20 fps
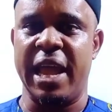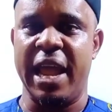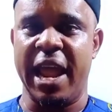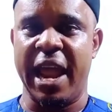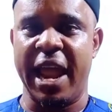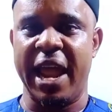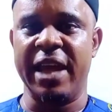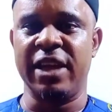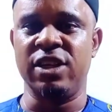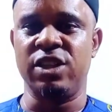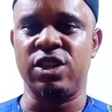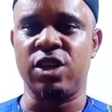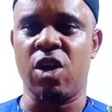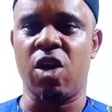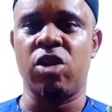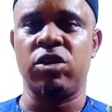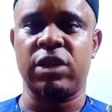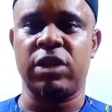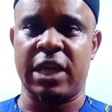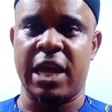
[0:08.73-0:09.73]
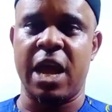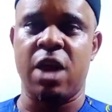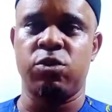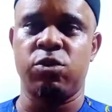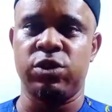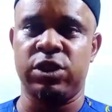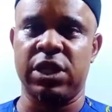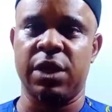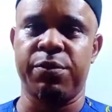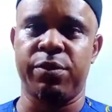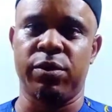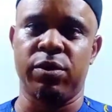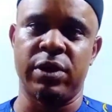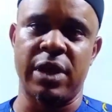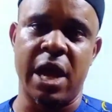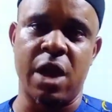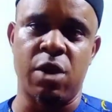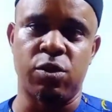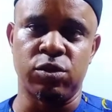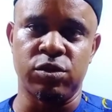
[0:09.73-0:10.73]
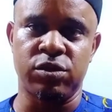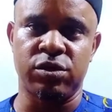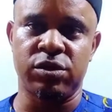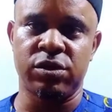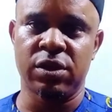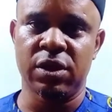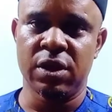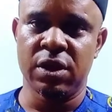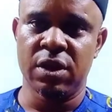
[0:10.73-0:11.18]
and uncountable nouns.